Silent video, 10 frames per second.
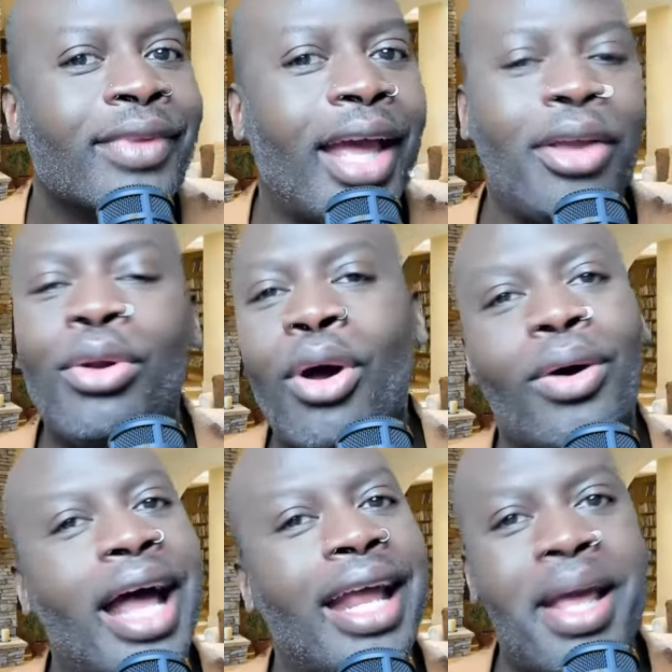And you don't go
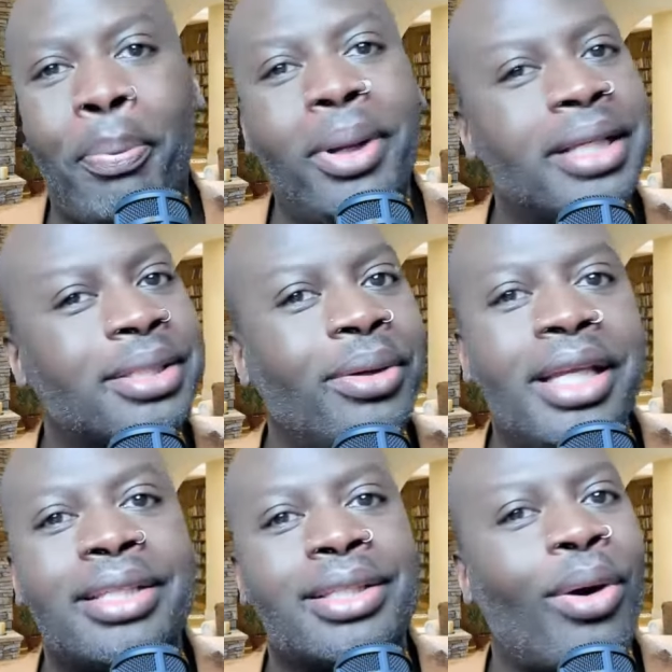down there and put this on
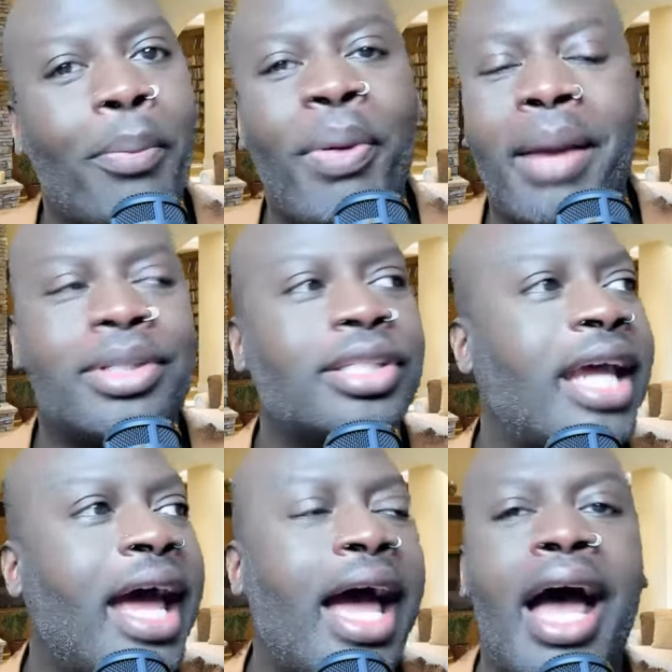these court paper,
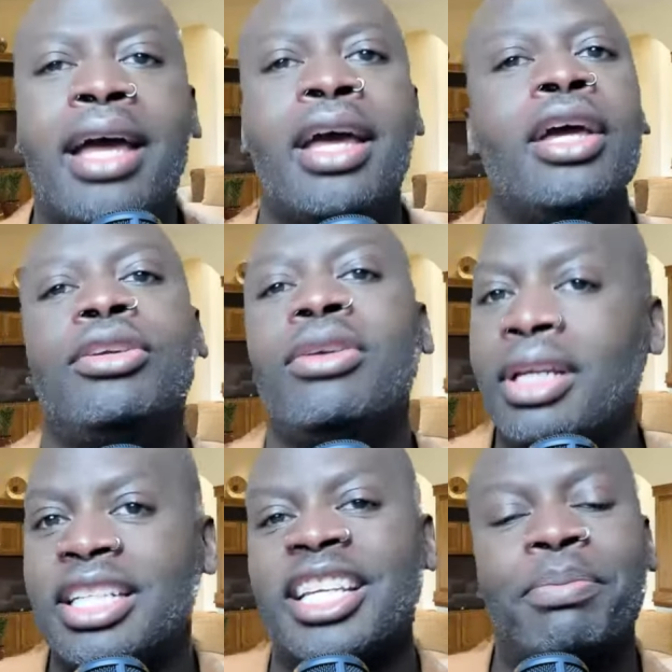child. You'd have
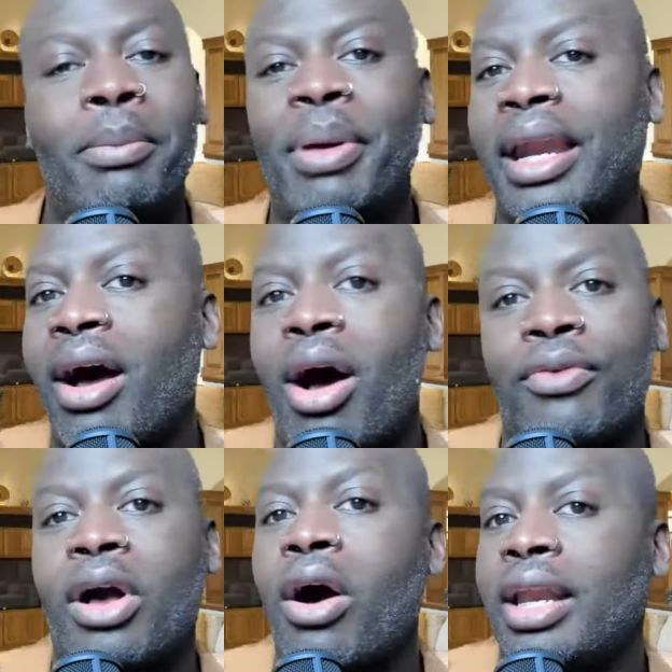just been better off
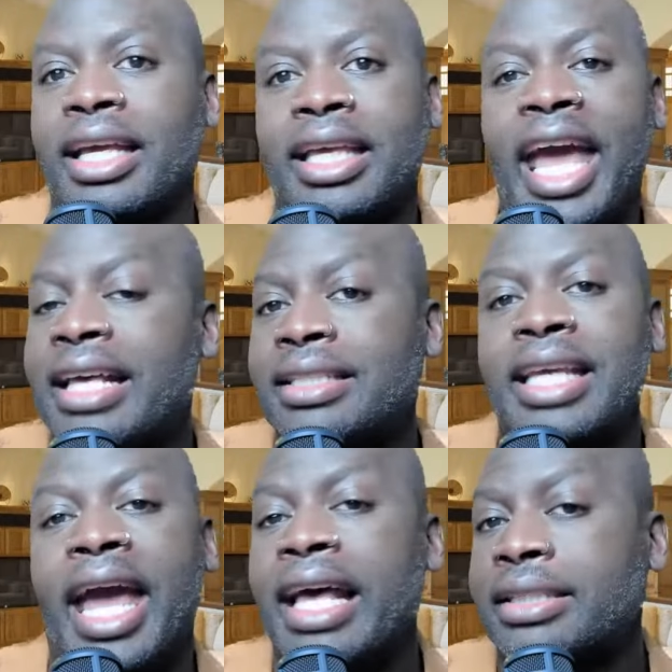calling Cassie,
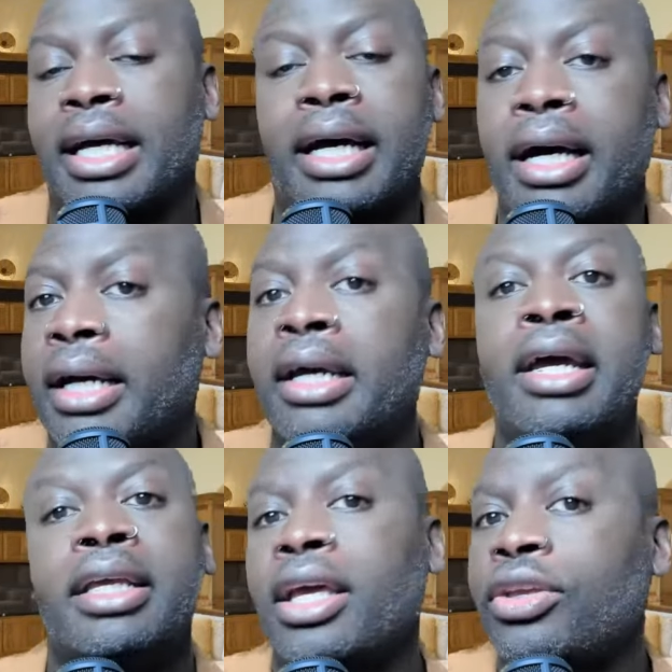asking her,
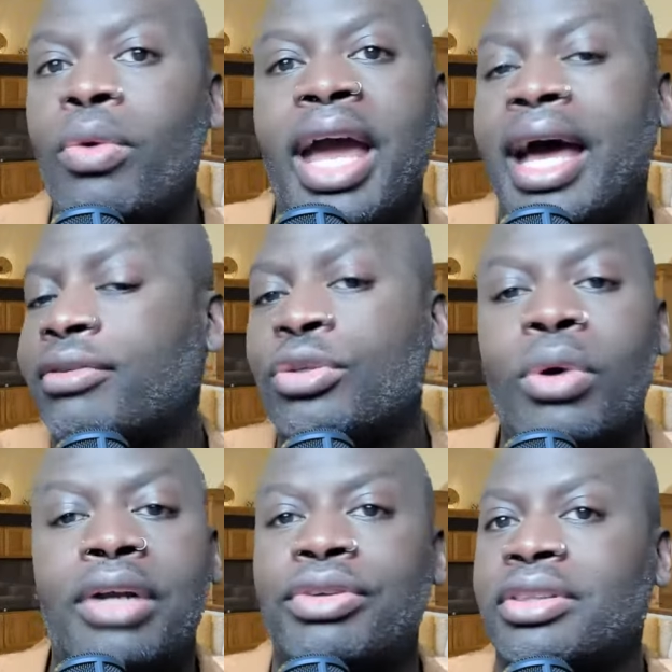can you have two
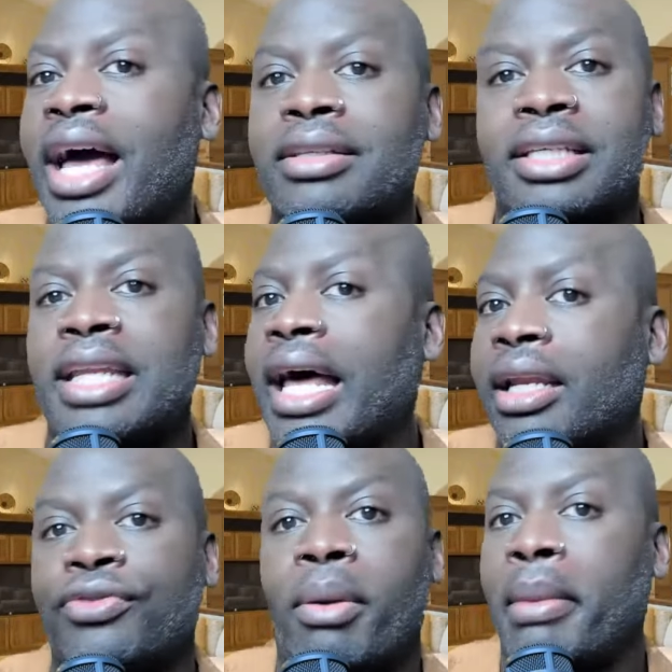hundred thousand dollars
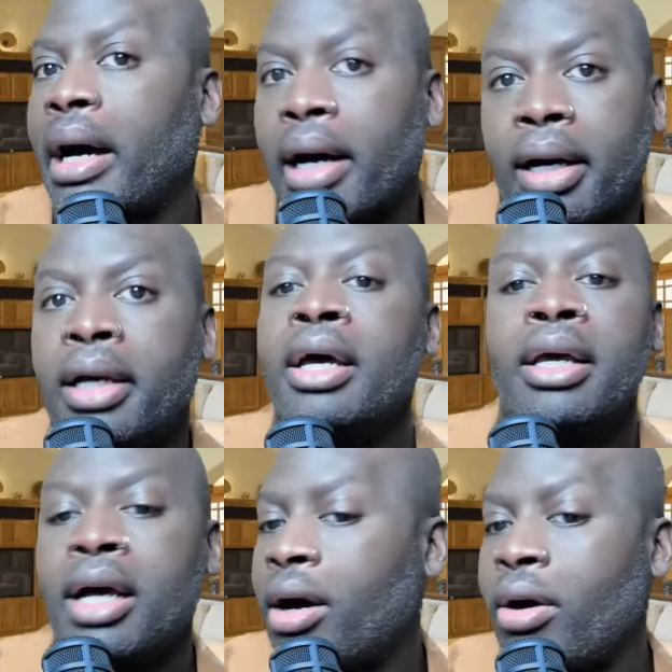from her?
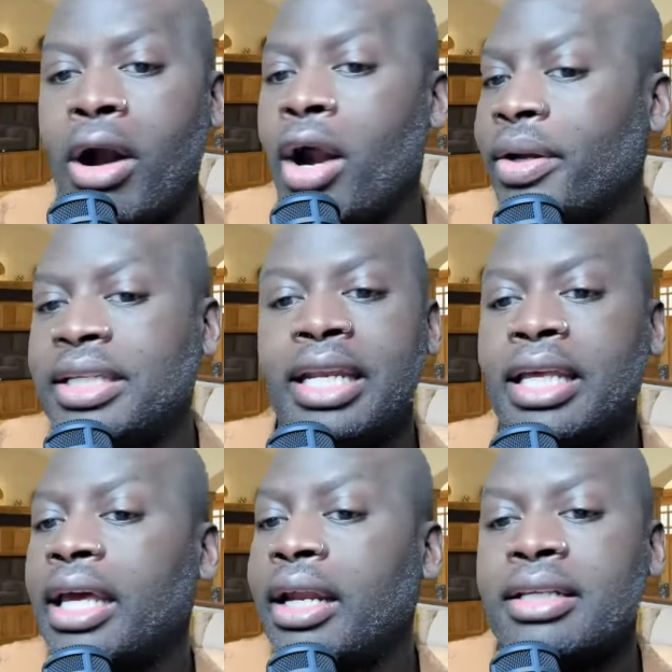Or, or, or didn't
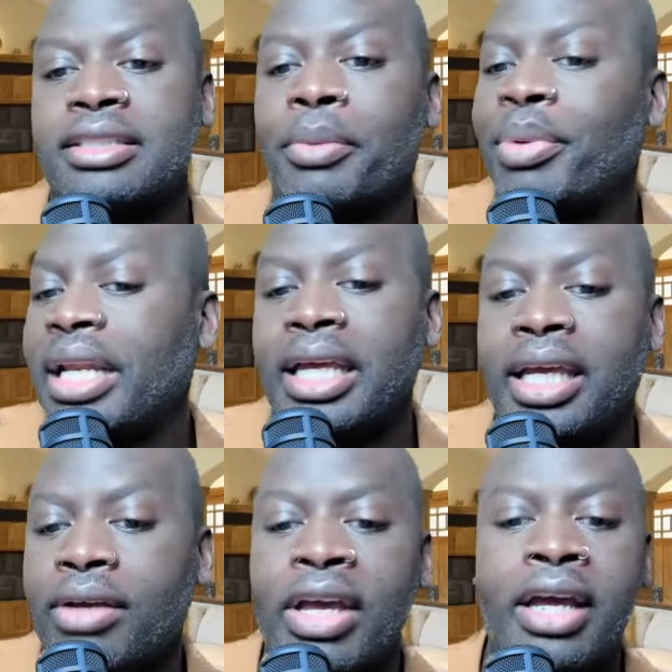get us to
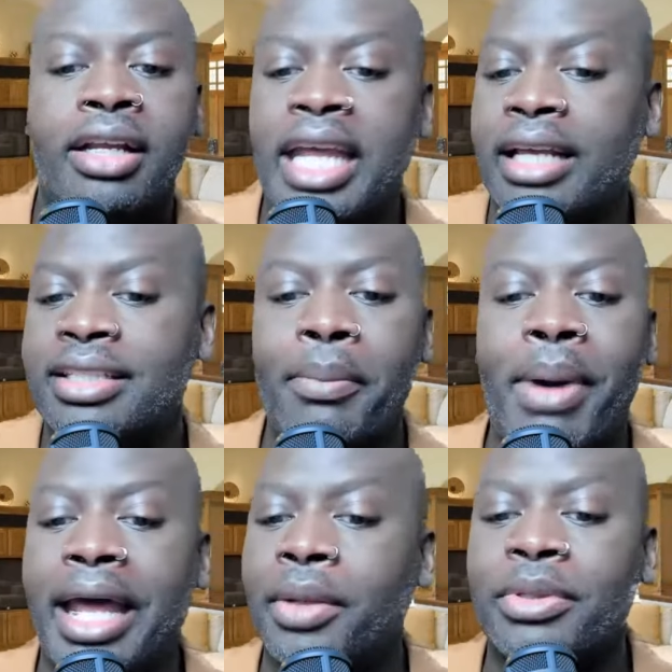believe that
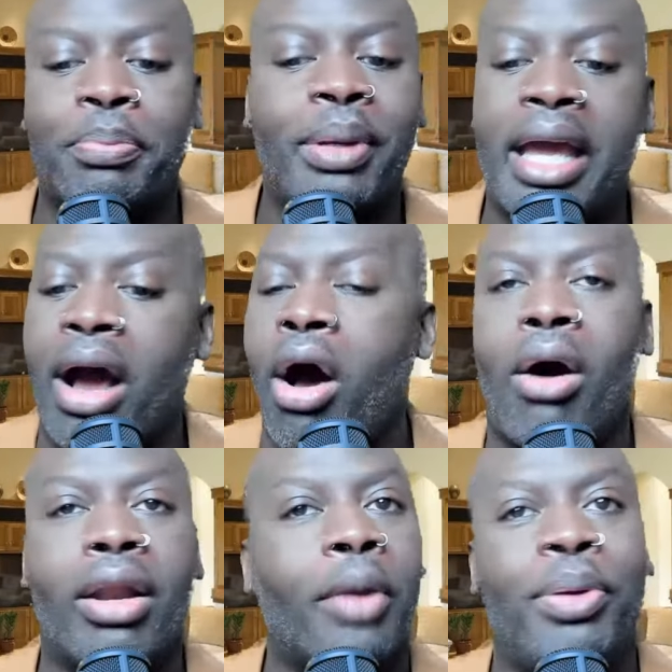somebody was playing
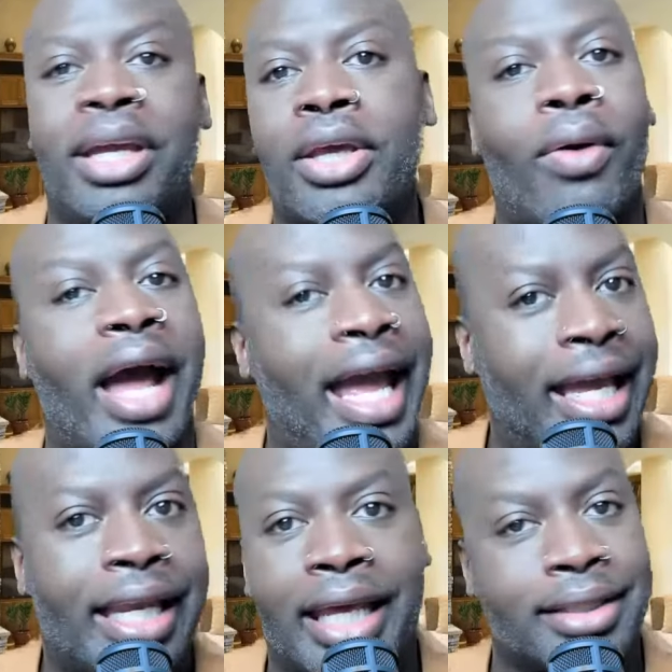all up in your
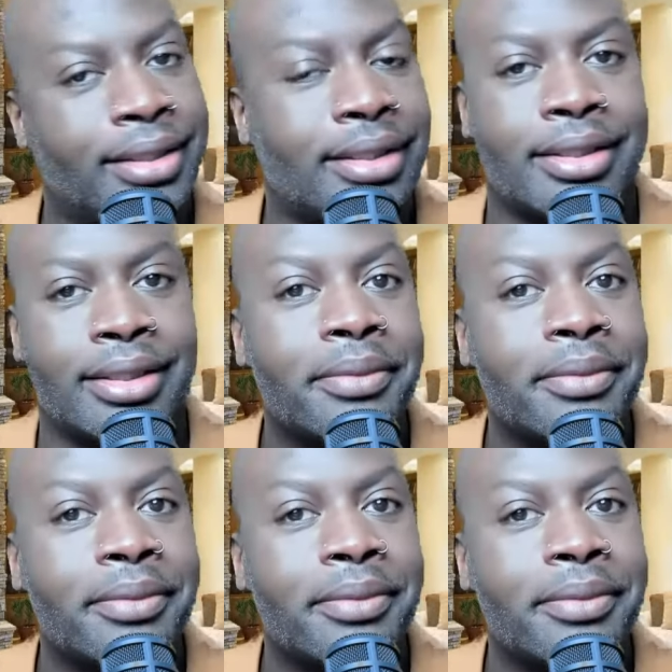anus.